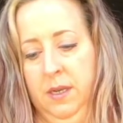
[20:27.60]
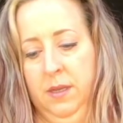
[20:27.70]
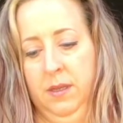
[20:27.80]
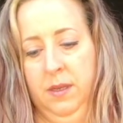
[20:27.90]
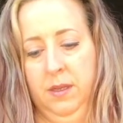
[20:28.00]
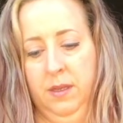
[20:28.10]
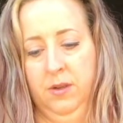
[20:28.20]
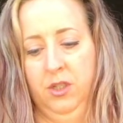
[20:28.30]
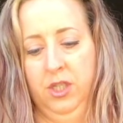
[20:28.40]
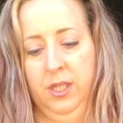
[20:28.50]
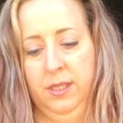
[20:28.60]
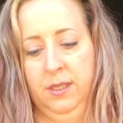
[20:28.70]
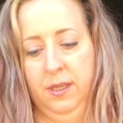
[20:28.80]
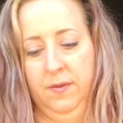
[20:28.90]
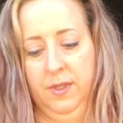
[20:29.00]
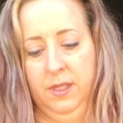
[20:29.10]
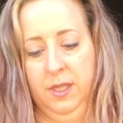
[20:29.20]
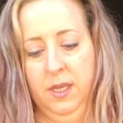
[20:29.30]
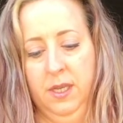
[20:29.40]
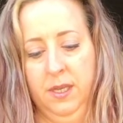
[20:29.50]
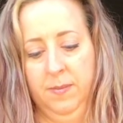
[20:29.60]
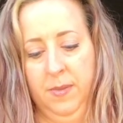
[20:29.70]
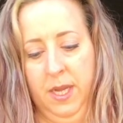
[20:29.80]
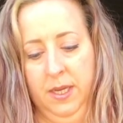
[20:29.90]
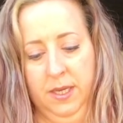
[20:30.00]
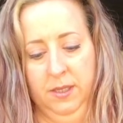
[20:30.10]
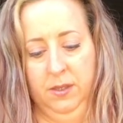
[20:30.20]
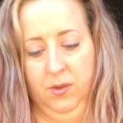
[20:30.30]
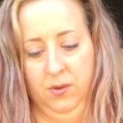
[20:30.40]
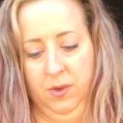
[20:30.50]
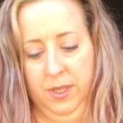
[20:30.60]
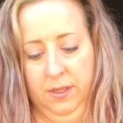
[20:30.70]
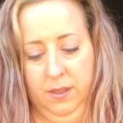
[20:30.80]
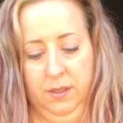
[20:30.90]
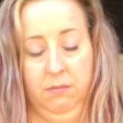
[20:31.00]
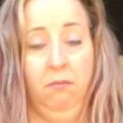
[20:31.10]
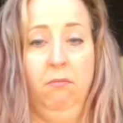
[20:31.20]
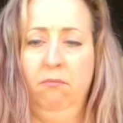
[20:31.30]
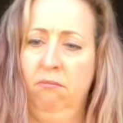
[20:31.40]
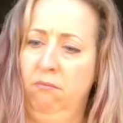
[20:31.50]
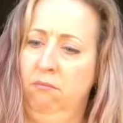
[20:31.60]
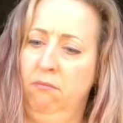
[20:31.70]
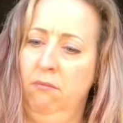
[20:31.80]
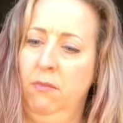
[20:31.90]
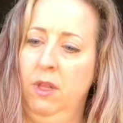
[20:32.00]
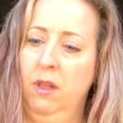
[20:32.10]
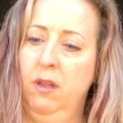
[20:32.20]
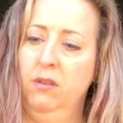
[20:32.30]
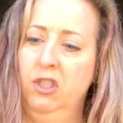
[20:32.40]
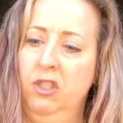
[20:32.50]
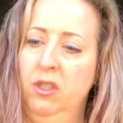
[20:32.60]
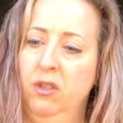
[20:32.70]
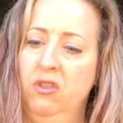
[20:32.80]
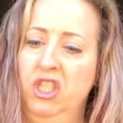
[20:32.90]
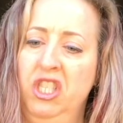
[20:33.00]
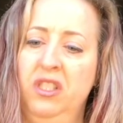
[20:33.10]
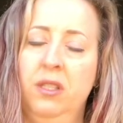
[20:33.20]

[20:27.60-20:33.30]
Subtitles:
The Largesse of the Sea Maiden Stories. Largesse?